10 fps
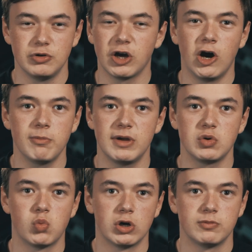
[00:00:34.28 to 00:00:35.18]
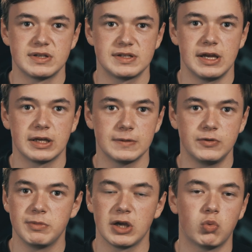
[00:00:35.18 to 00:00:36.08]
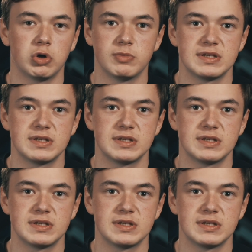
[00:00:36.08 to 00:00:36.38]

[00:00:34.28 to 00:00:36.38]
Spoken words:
You can't make one mistake. If you make one